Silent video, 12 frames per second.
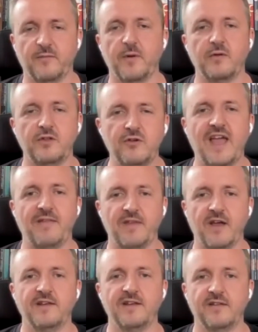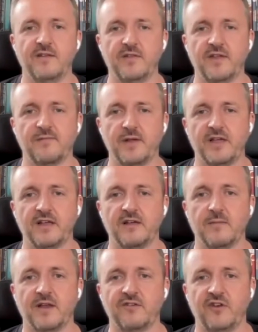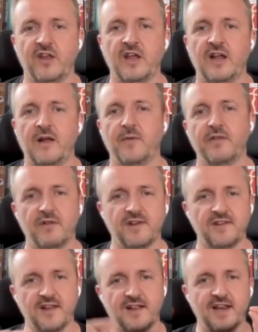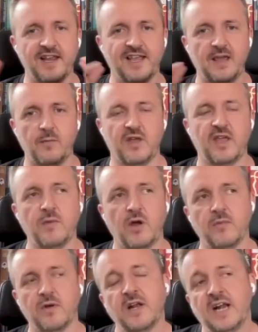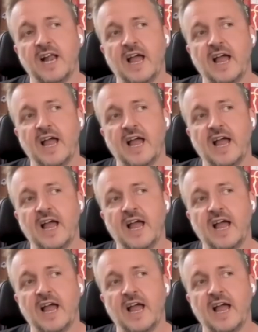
but you get the idea that they're speaking Comanche, but there isn't a kind of gimmicky moment.